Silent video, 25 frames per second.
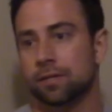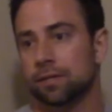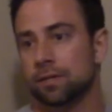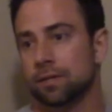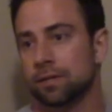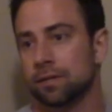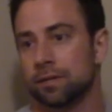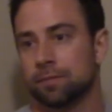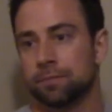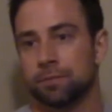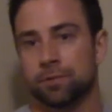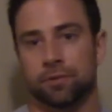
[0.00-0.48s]

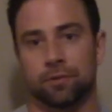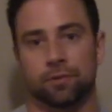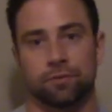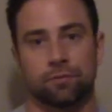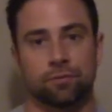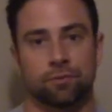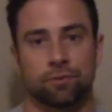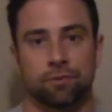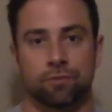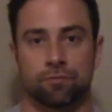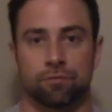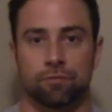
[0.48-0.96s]
I'm doing
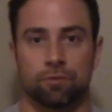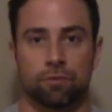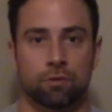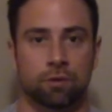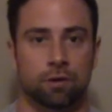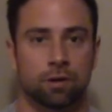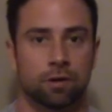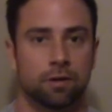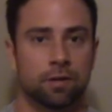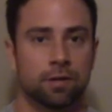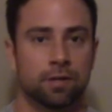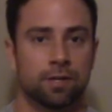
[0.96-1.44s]
3 or
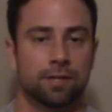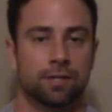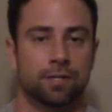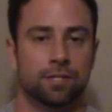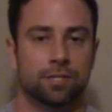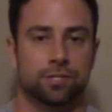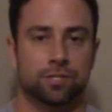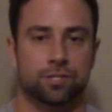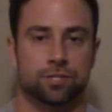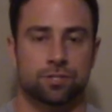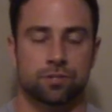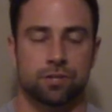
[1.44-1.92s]
4.
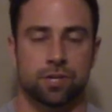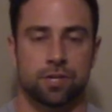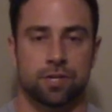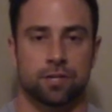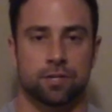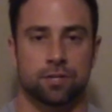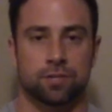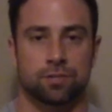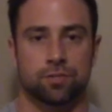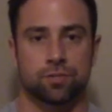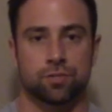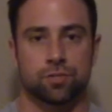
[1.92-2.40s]
Just trying
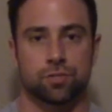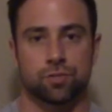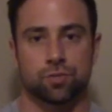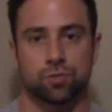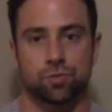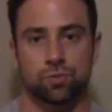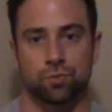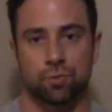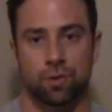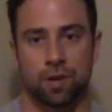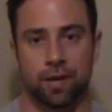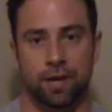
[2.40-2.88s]
to
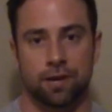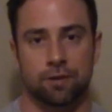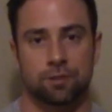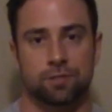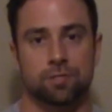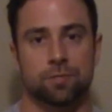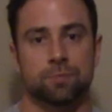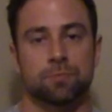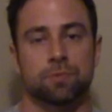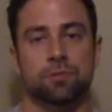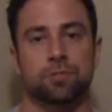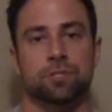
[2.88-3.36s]
sweat out
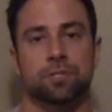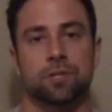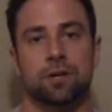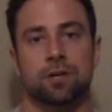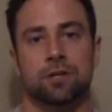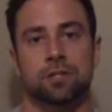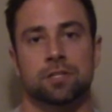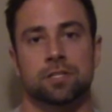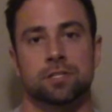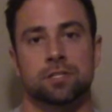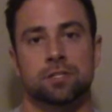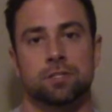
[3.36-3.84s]
some of those
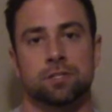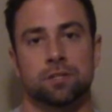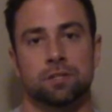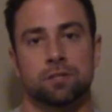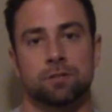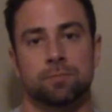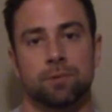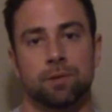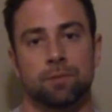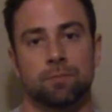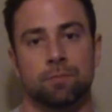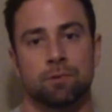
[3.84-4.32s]
toxins a
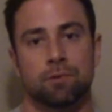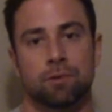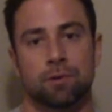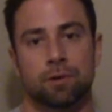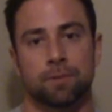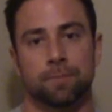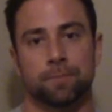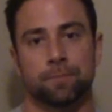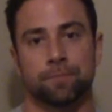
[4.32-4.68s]
little bit more.